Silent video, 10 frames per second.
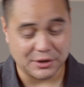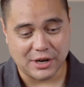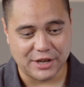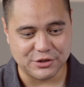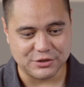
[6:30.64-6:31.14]
or
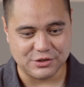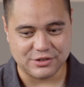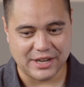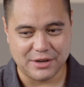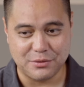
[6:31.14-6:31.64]
concert to
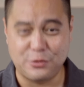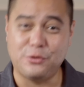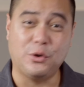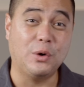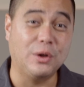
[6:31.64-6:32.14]
sound
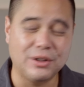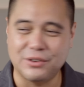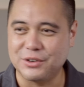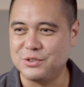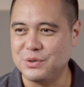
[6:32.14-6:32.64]
full
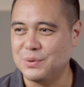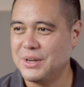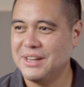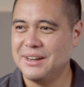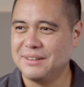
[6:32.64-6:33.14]
or to
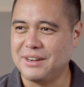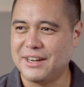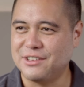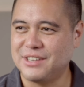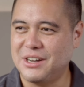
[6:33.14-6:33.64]

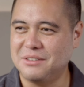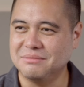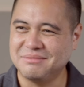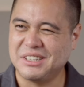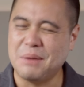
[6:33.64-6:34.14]
kind of
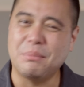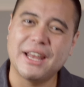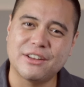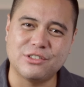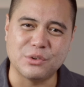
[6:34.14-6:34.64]
sound
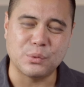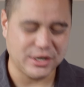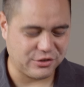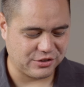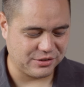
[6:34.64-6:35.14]
complex or
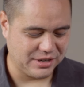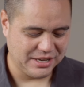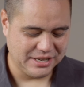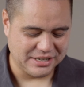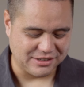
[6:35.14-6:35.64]
rich,
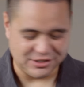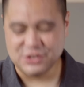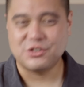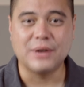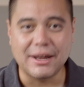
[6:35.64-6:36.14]
because you
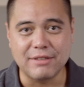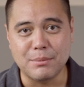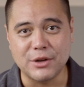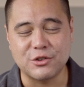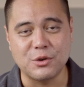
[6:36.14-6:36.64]
just don't have that
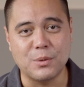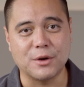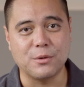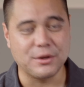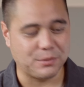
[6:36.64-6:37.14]
much to
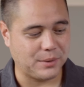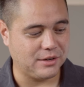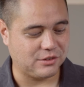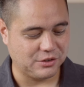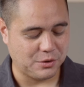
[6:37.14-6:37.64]
work with,
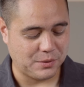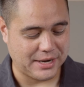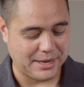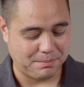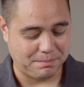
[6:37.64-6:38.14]
right? So
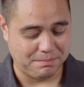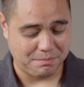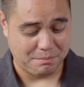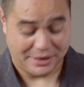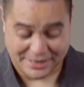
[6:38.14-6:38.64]
when I
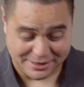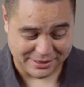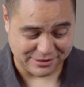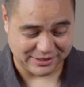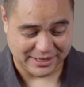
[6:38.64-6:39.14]
play
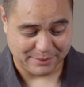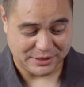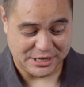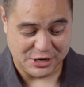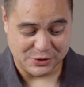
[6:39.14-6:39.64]
this and I'm
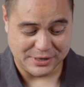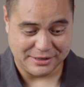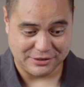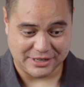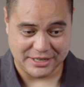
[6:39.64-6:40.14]
hearing
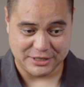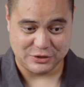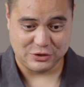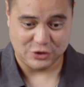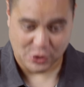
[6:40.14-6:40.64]
this kind of
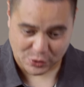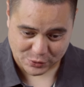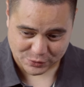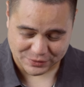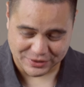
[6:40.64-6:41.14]

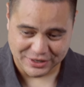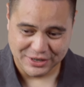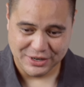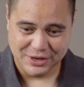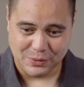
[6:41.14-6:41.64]

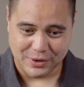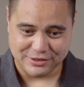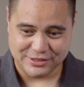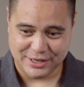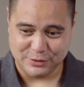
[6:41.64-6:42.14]
tone where
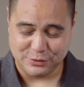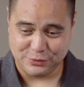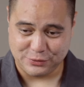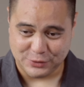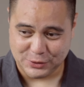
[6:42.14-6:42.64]
it sounds
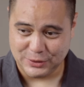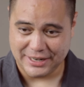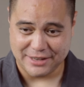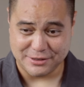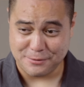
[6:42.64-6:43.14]
full,
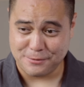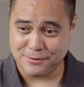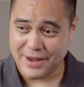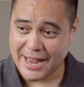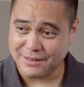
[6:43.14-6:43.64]
it has a
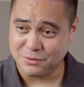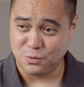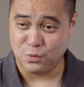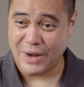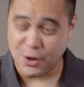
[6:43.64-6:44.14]
fat,
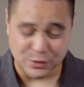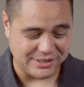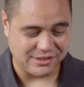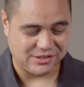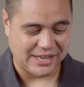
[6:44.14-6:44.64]

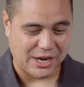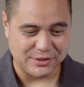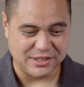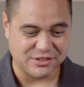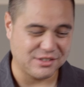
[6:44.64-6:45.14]
rounded
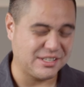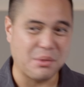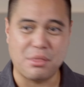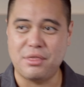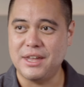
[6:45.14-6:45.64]
sound, it doesn't
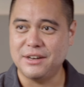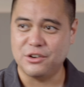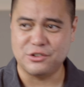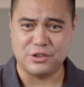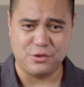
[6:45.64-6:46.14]
sound thin,
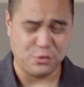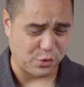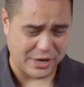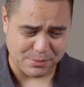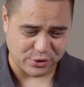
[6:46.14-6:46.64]
there's
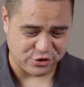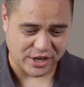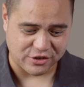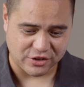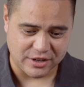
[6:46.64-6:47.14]
great
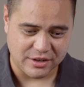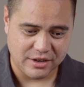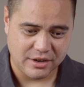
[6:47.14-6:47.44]
projection.